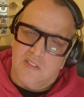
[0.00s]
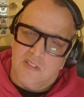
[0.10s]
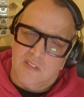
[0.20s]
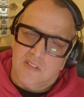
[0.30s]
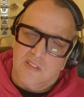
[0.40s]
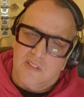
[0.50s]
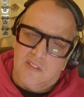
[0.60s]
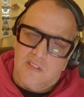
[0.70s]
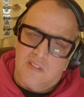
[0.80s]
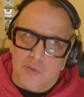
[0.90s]
um,
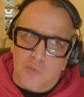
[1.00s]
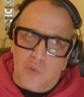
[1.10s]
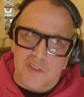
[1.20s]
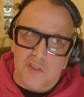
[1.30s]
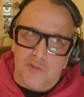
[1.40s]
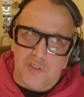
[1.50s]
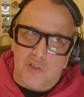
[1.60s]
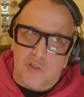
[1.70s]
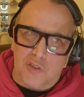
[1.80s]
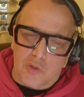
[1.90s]
what did you
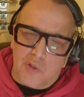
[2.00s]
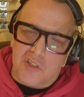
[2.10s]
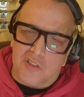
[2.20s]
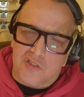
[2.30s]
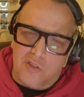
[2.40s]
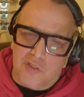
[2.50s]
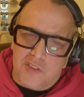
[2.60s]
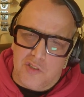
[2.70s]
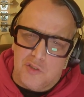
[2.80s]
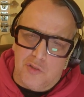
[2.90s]
record on? What console
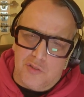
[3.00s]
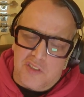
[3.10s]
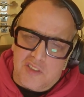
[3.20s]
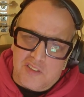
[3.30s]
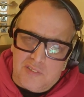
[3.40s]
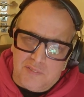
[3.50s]
did you use at that time?